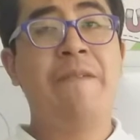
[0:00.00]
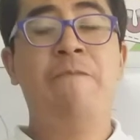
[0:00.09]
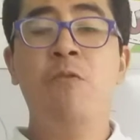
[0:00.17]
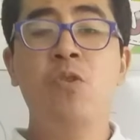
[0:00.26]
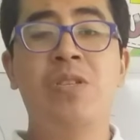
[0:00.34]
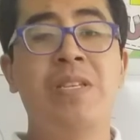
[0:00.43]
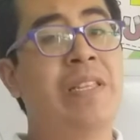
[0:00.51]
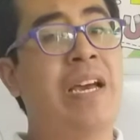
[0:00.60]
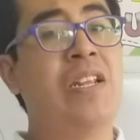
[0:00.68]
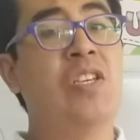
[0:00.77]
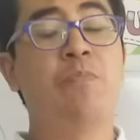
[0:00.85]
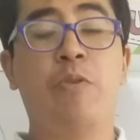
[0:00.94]
food
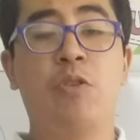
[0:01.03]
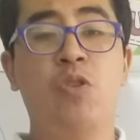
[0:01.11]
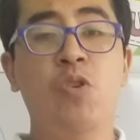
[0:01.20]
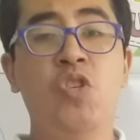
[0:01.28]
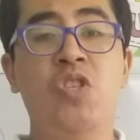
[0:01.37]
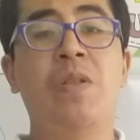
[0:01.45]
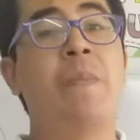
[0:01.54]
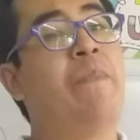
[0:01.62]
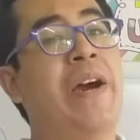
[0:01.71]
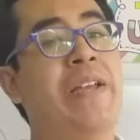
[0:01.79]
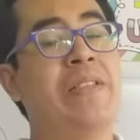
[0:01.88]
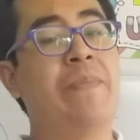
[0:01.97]
that is produced
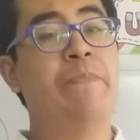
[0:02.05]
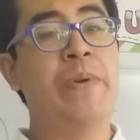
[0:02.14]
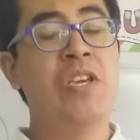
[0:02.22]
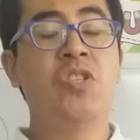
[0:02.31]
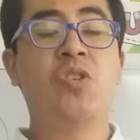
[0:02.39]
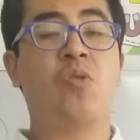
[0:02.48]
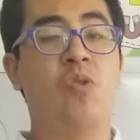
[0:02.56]
by the bees,